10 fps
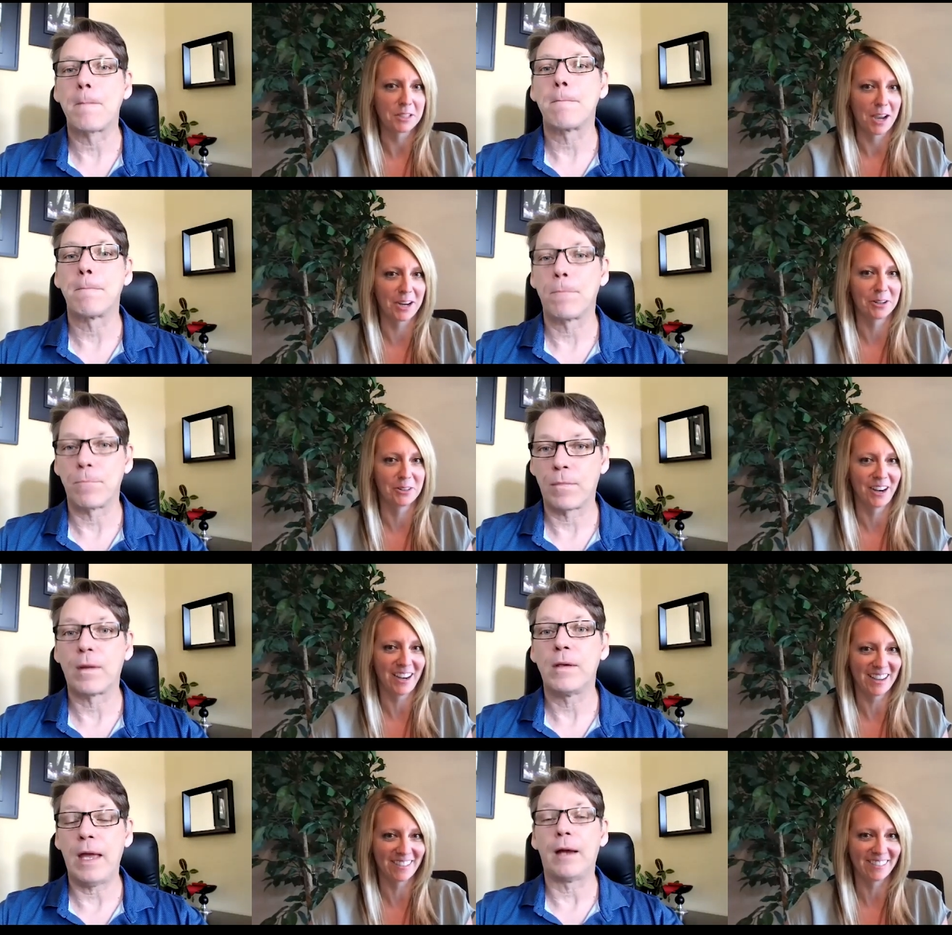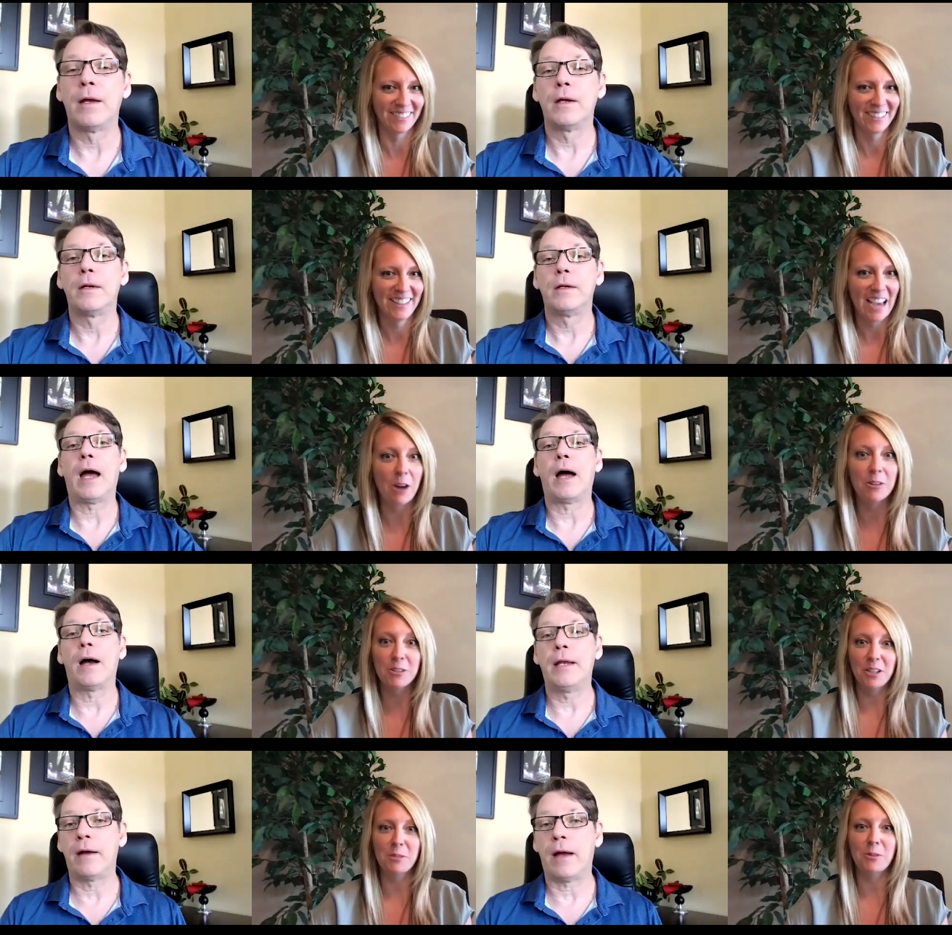Speaker 1: tired right yeah. now yeah how
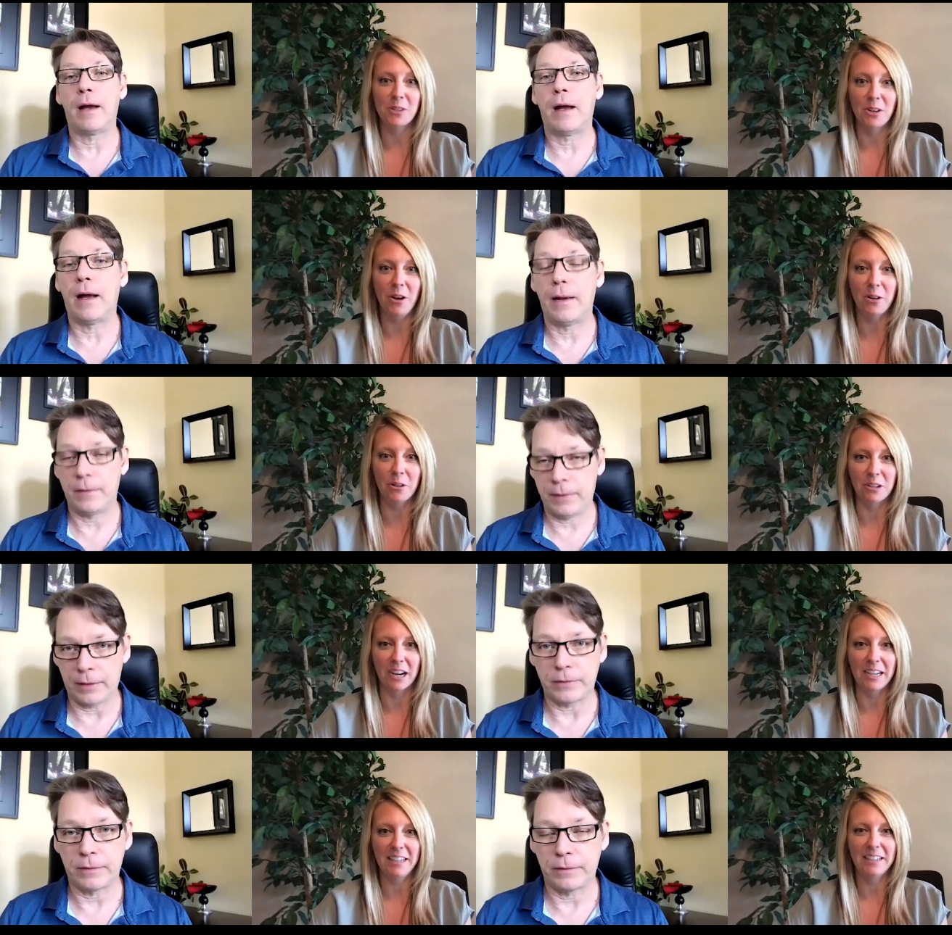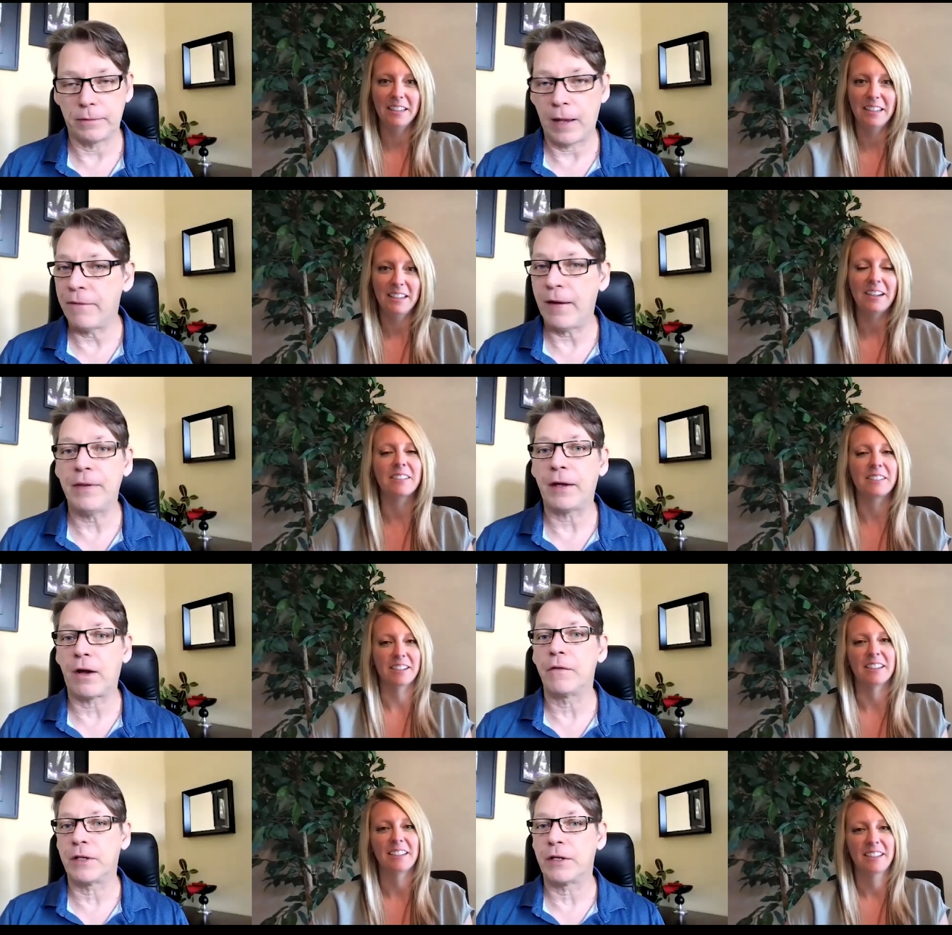else are they supposed to know right
Speaker 2: i've had that
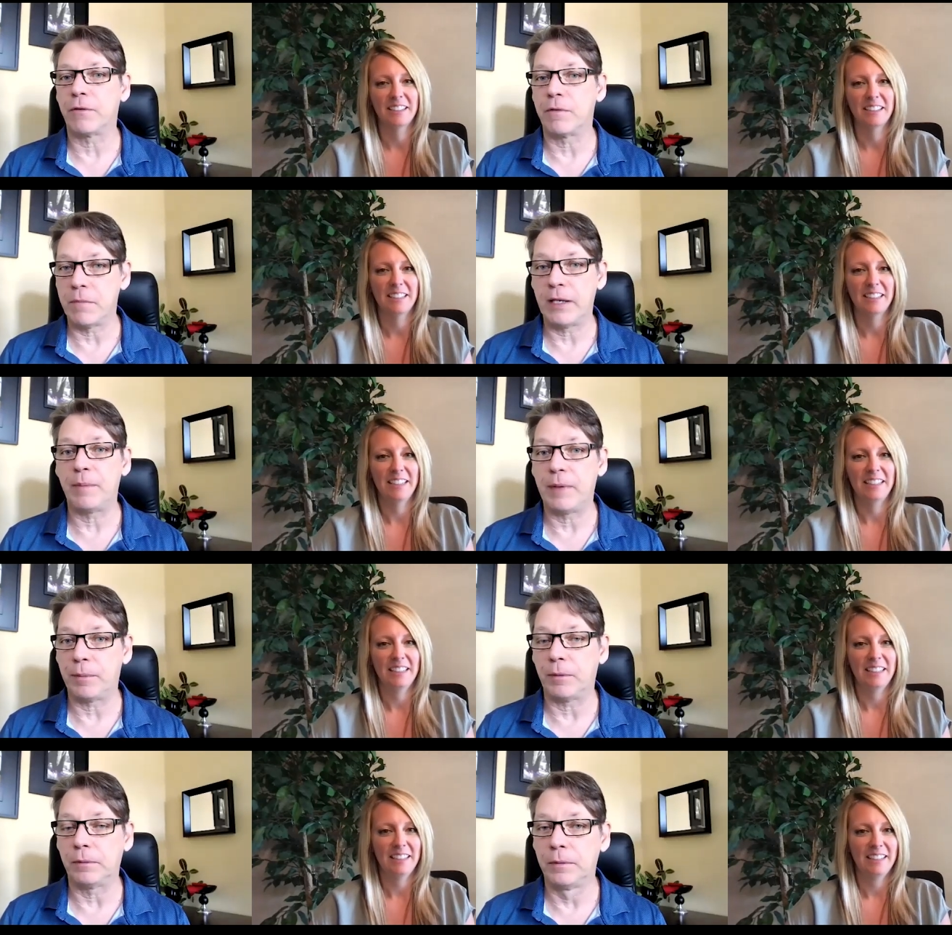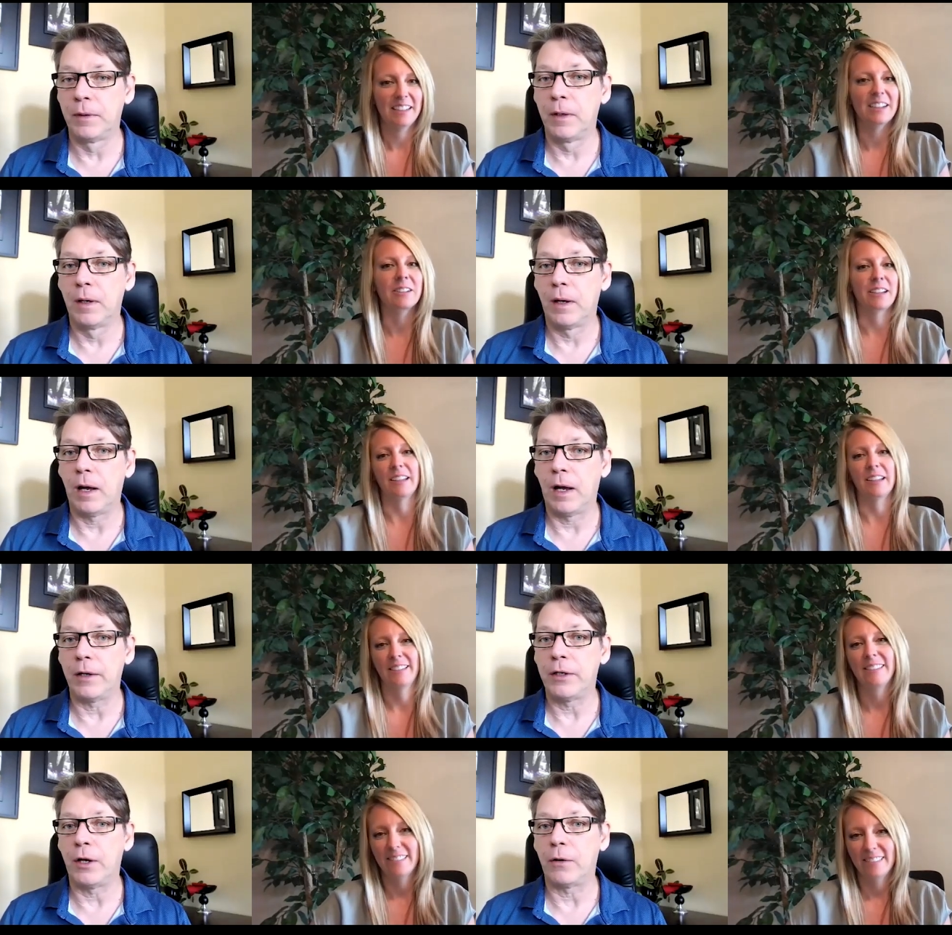conversation with many people okay uh,
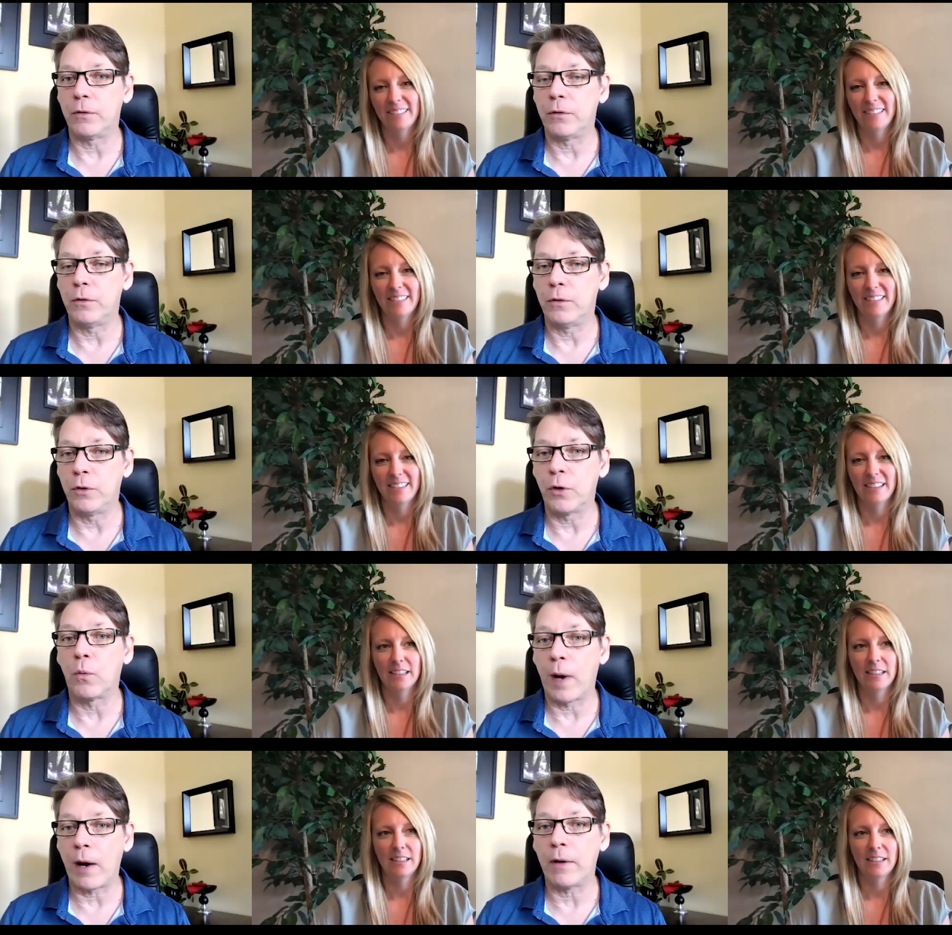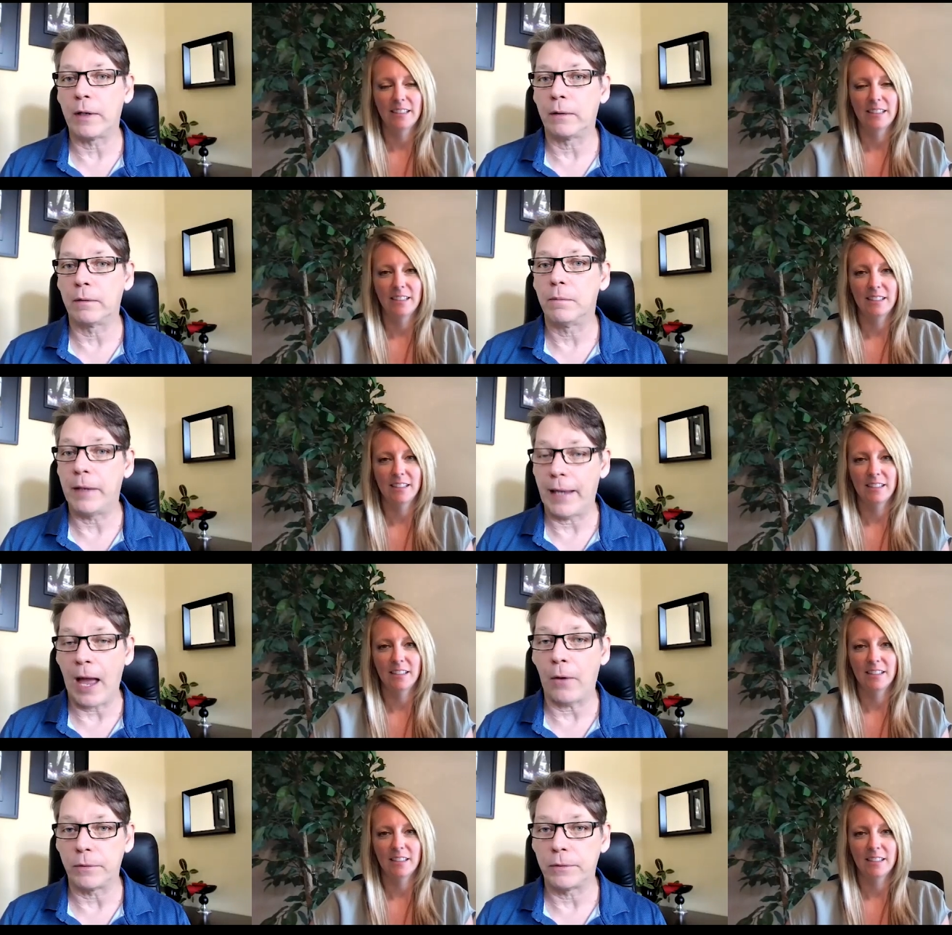you know you're wearing me
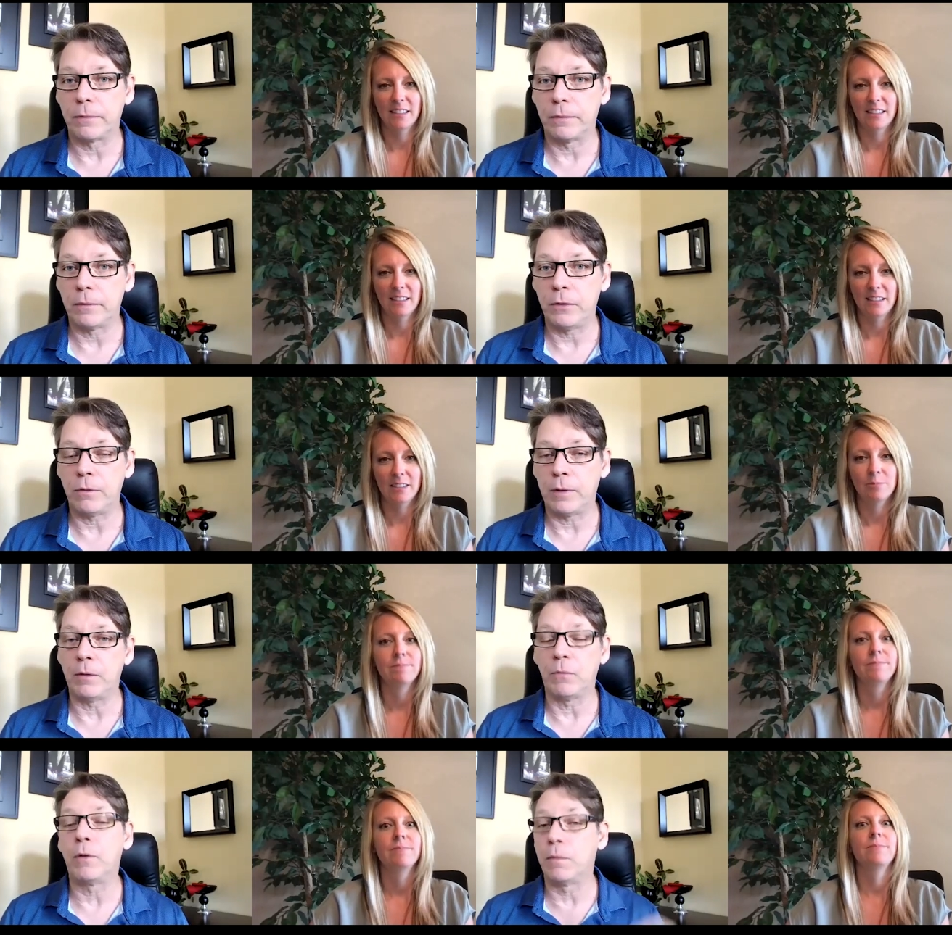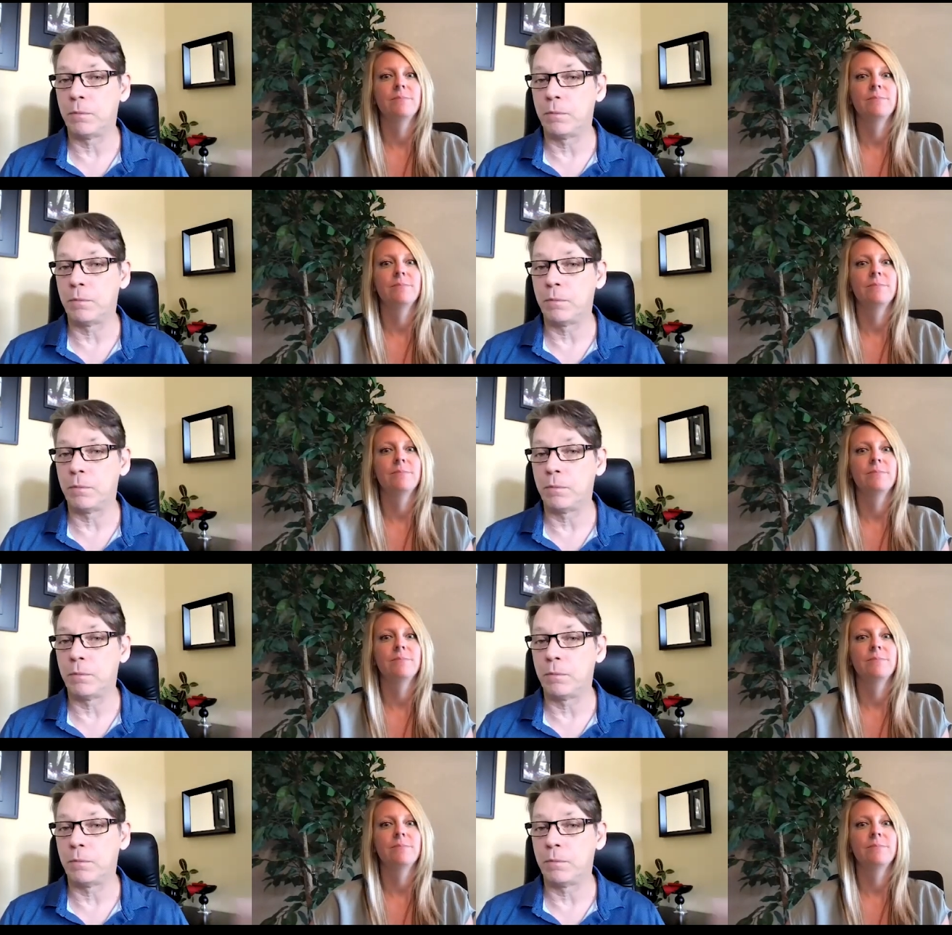out you in,